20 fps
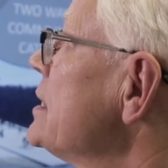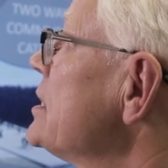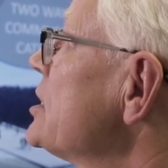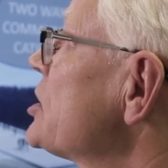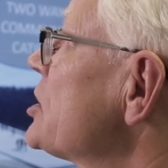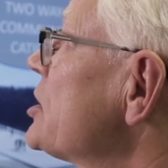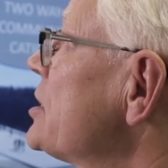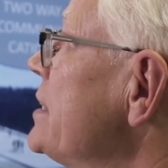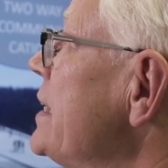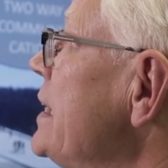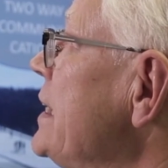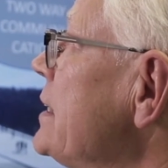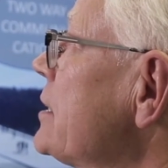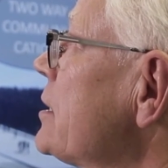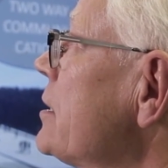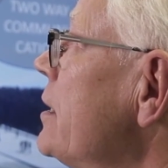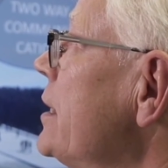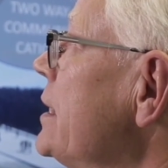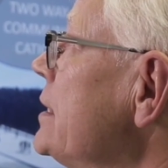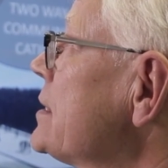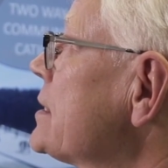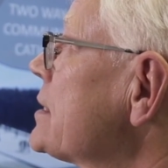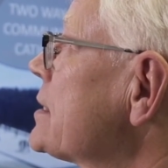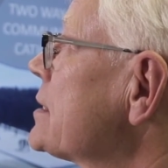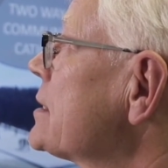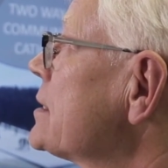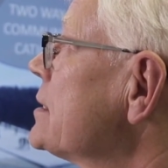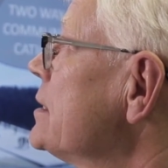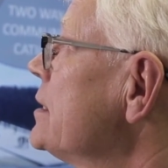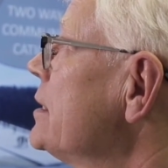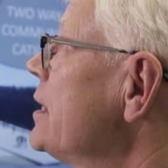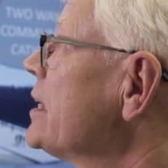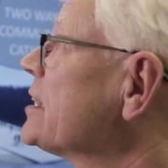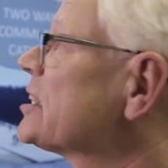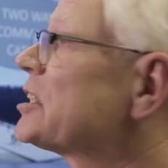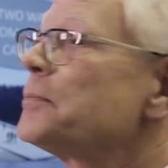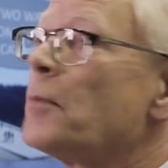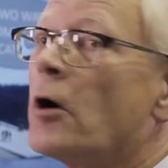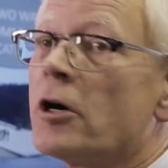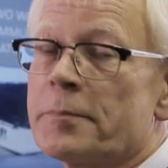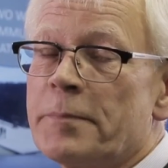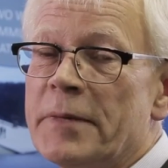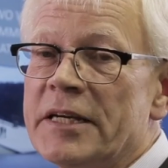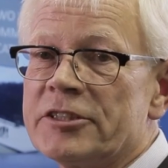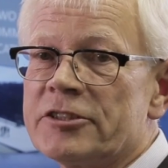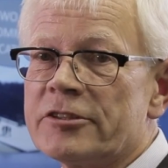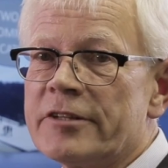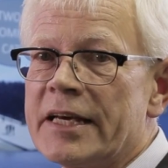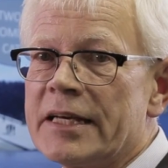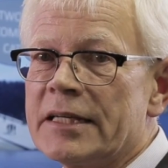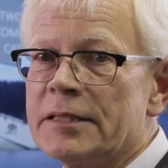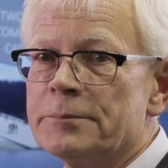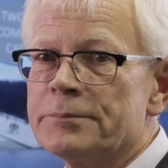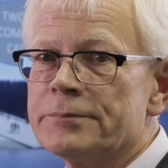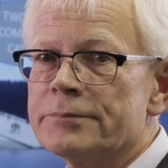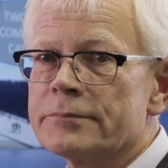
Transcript: streetlights and smart metering.